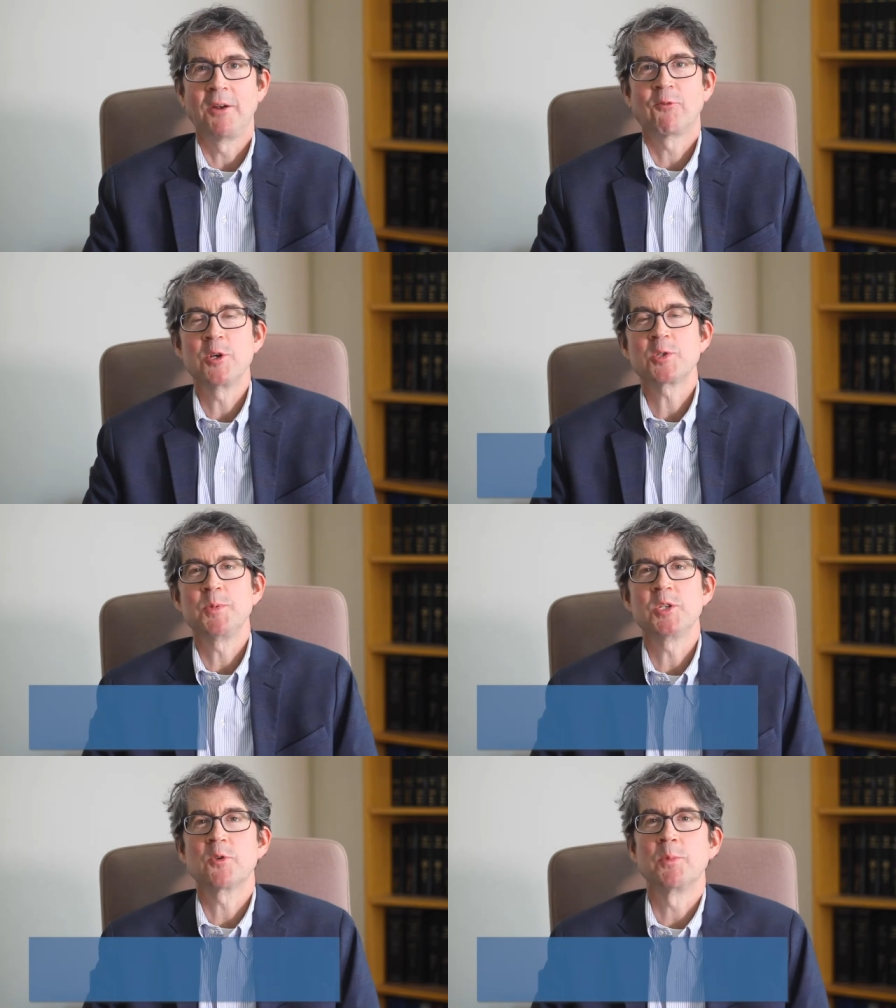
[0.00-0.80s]
At Free
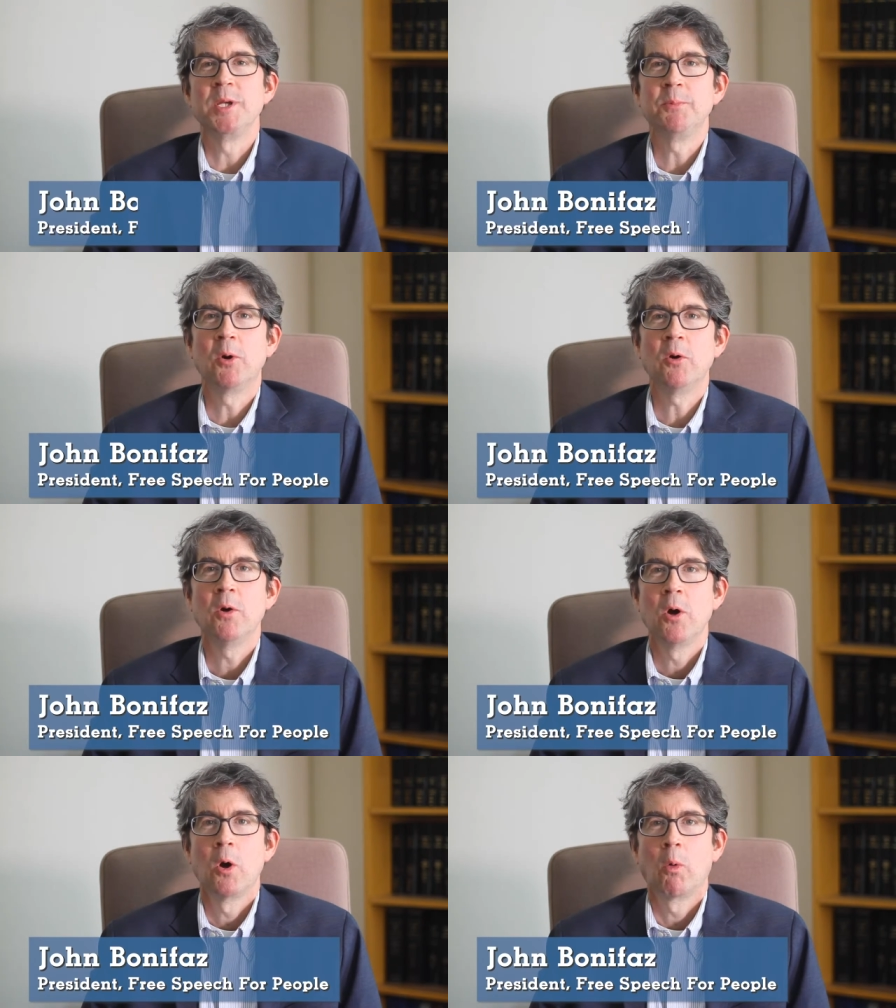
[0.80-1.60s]
Speech for
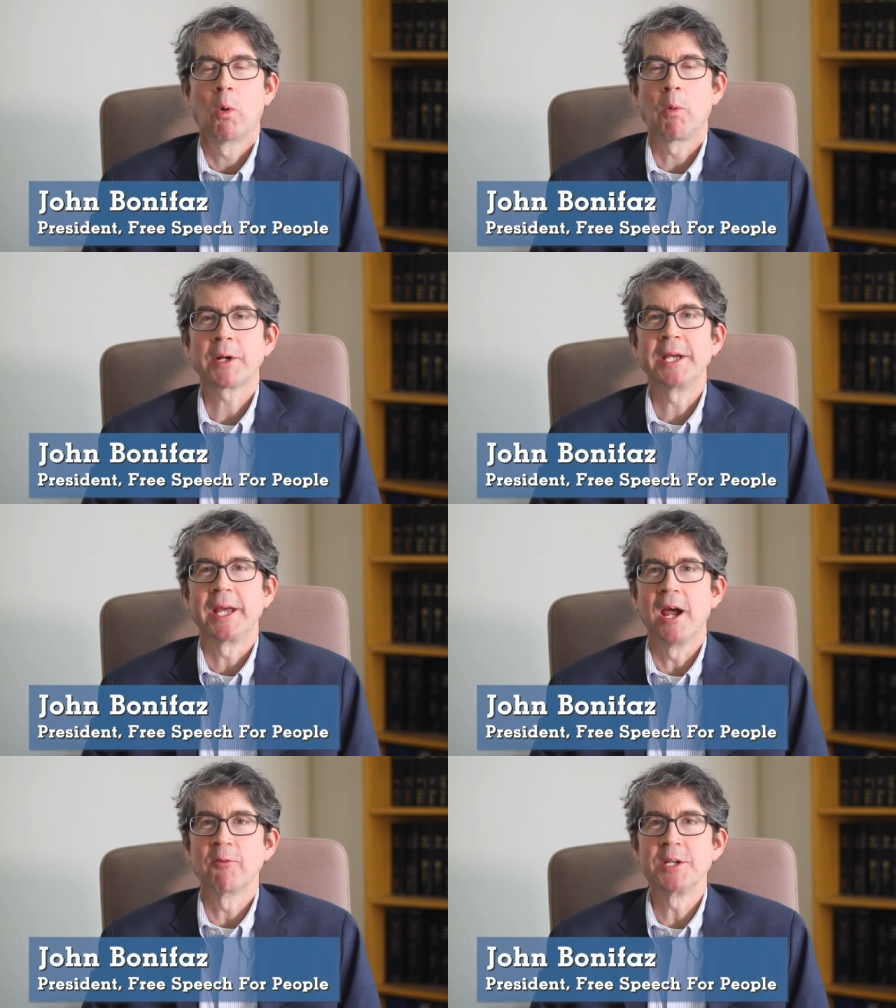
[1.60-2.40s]
People, we're
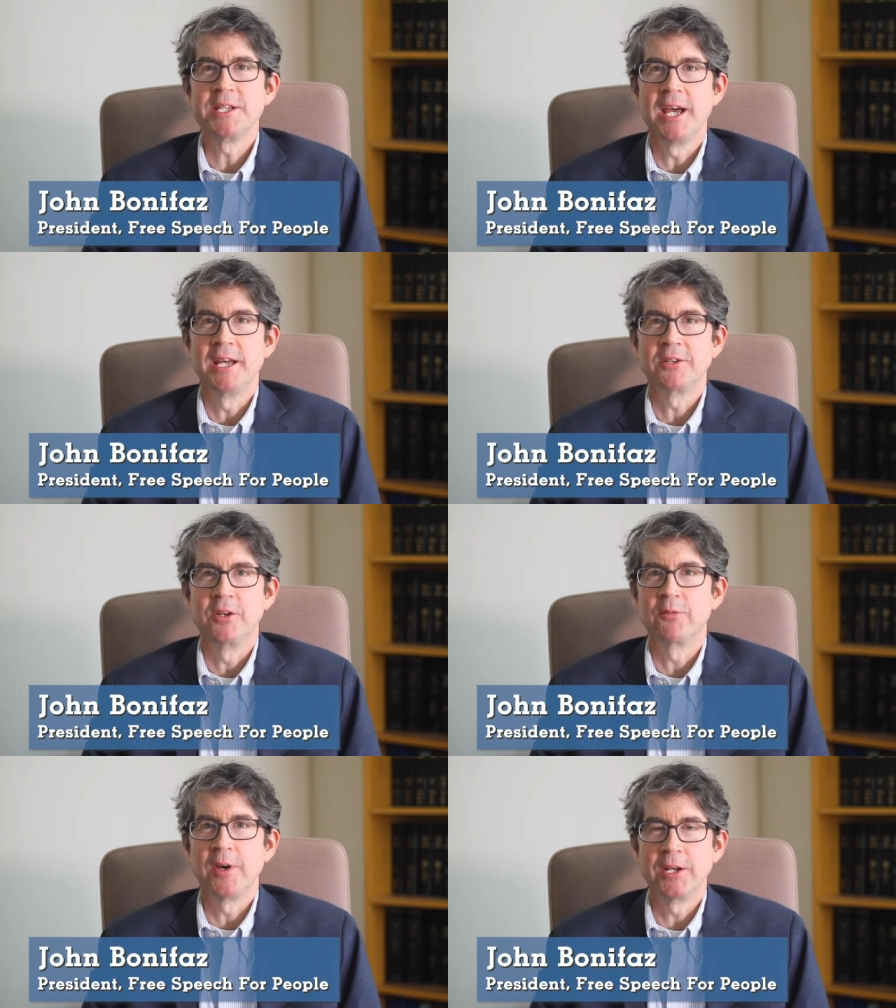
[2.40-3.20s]
working every day
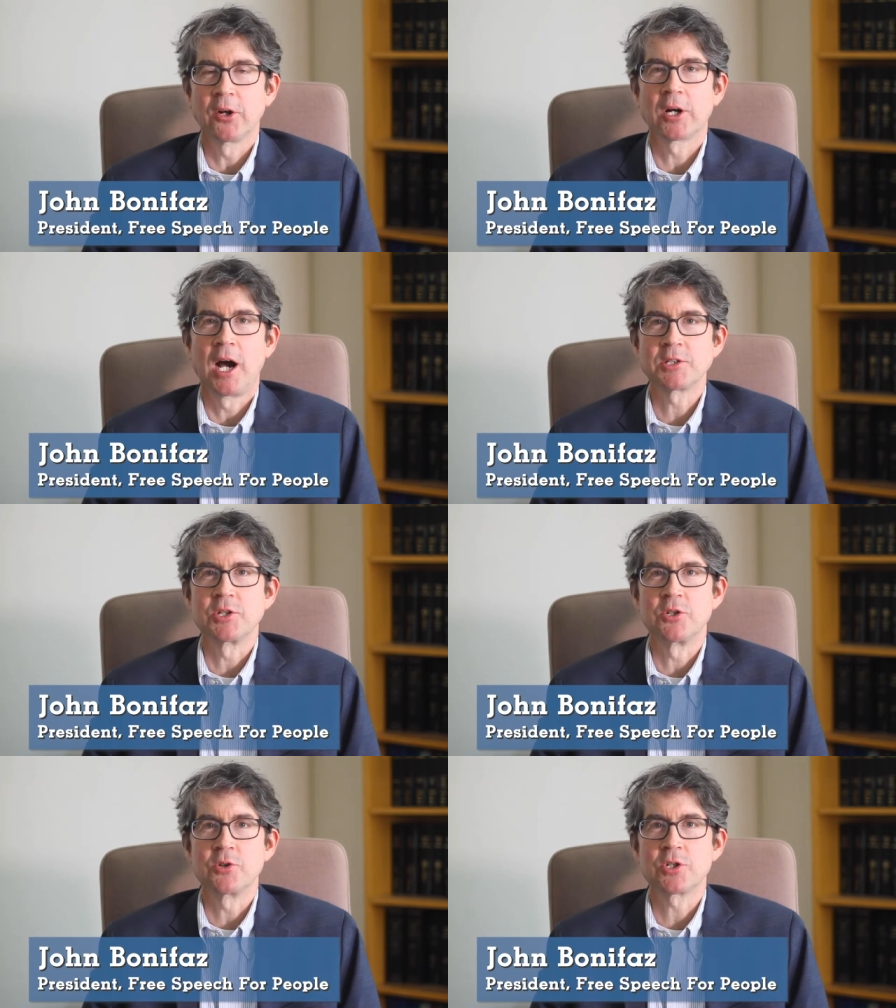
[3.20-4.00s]
to defend our
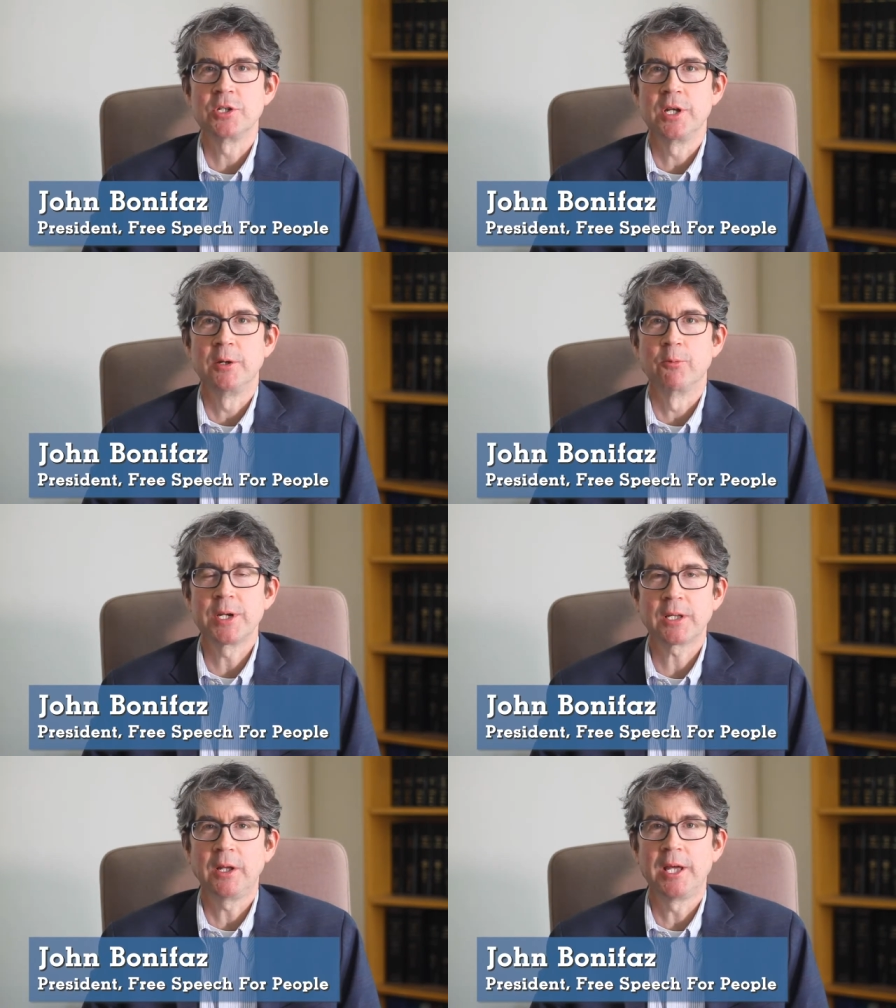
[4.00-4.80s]
Constitution and
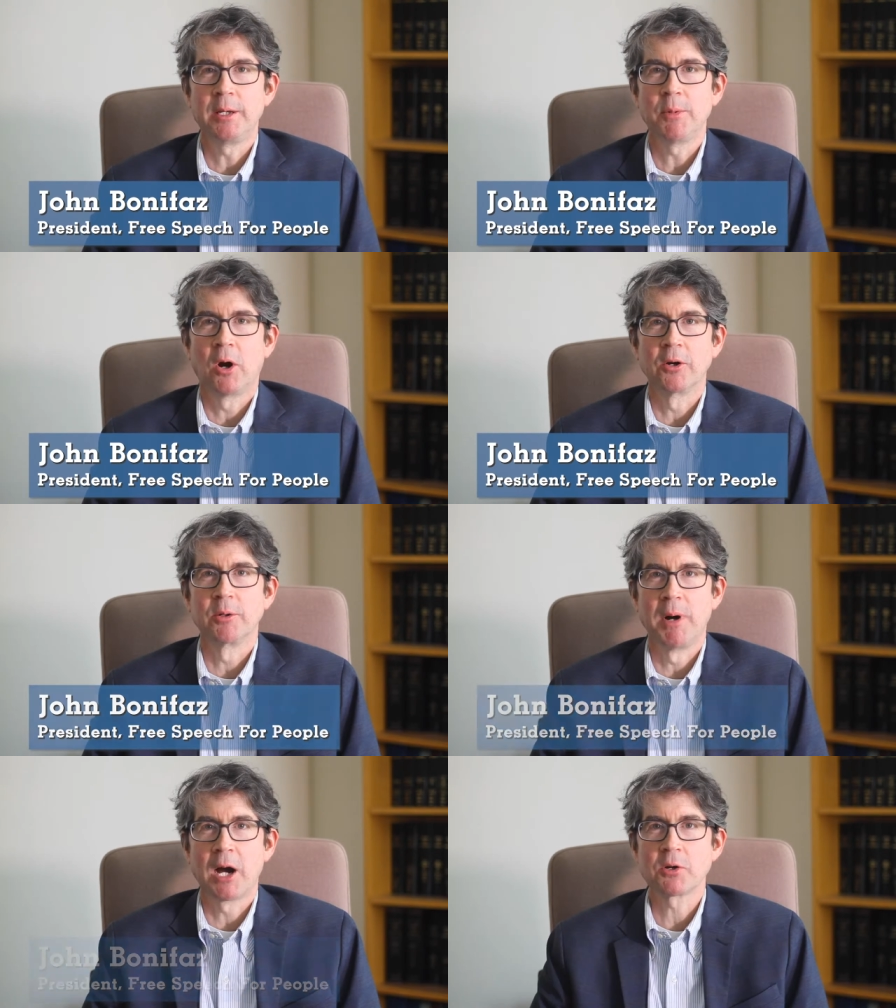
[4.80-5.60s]
reclaim our
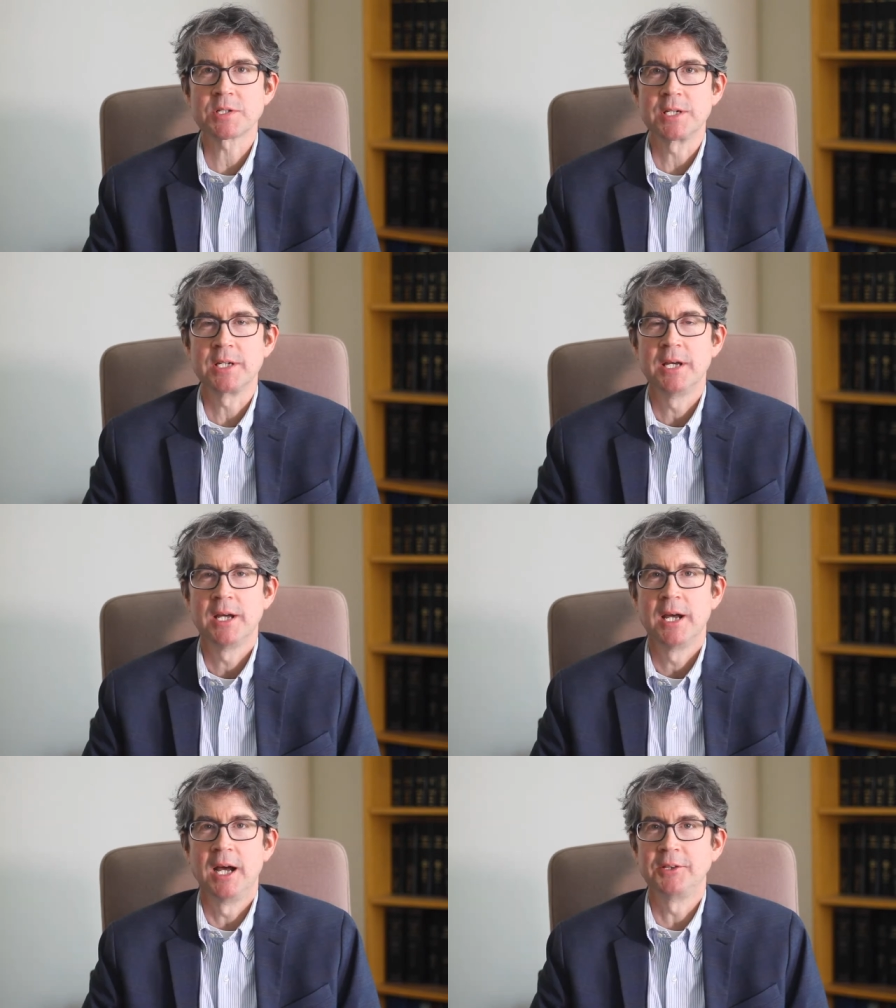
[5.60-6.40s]
democracy
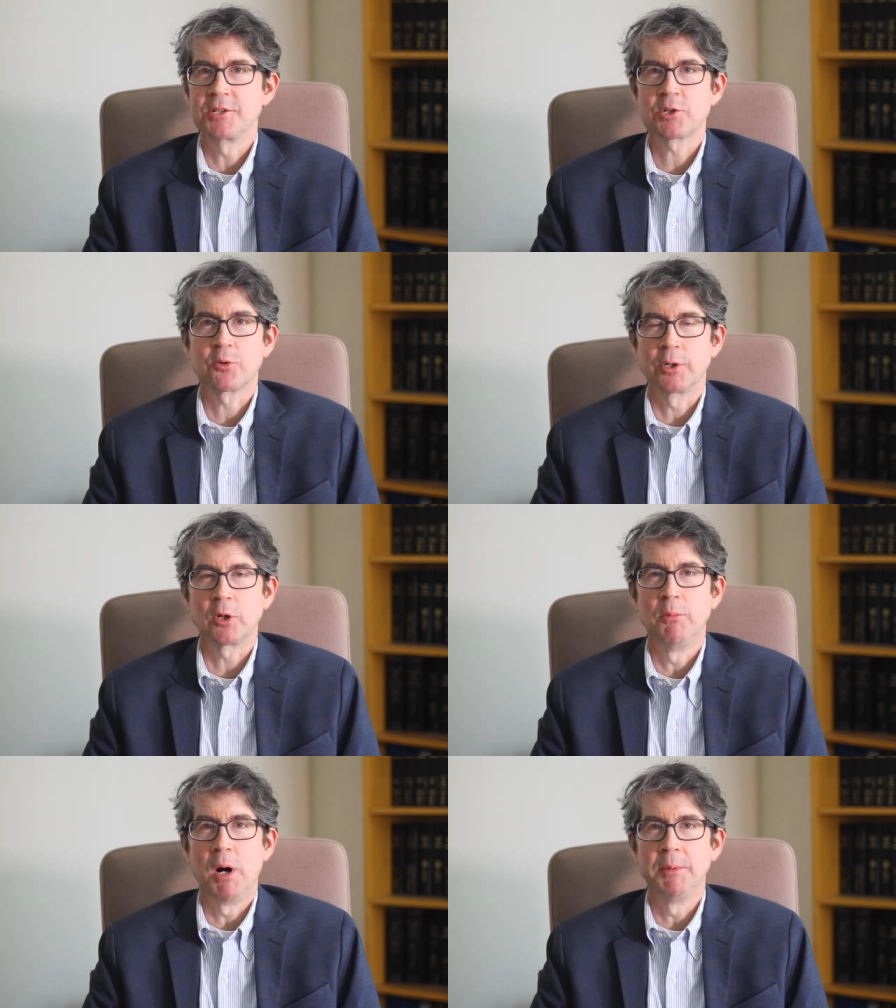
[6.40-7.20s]
at this
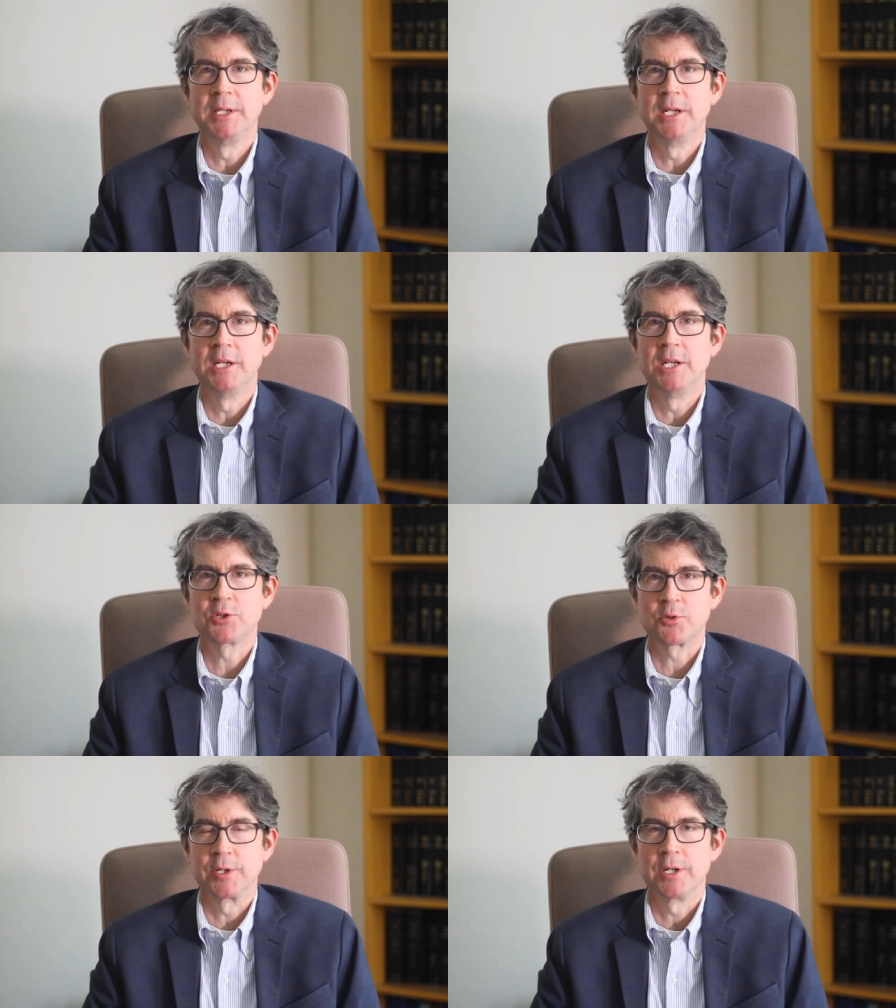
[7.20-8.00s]
critical moment in
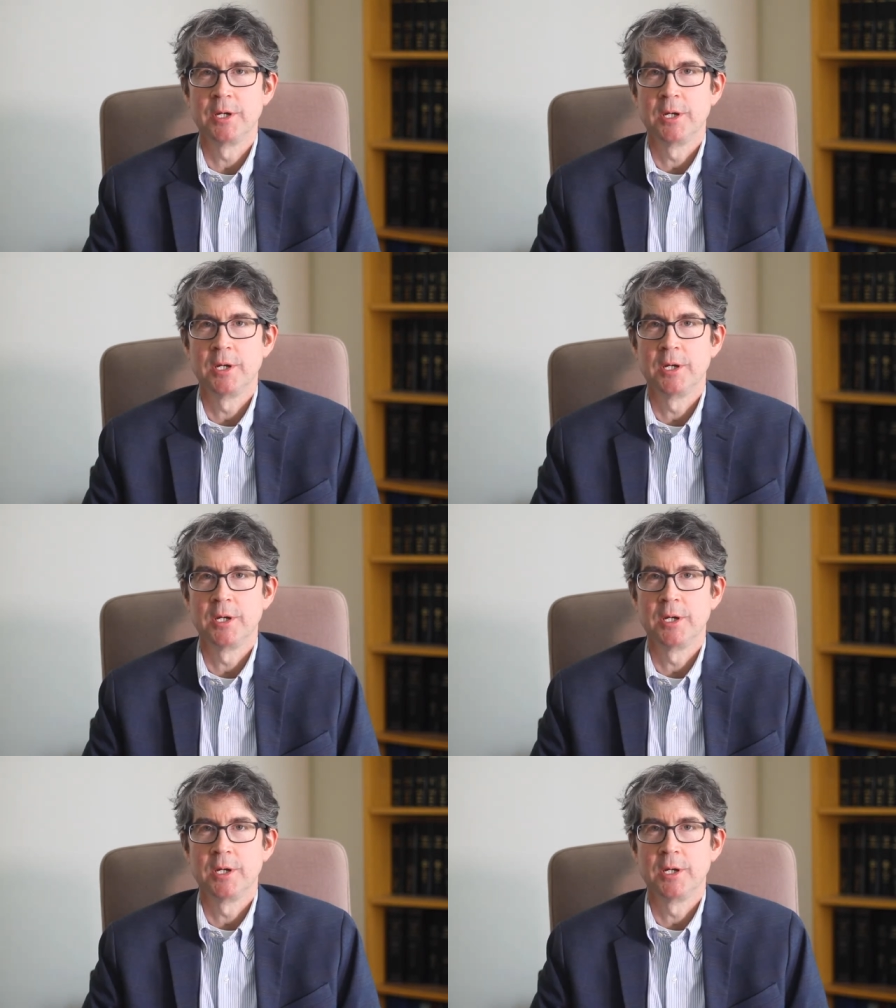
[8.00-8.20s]
history.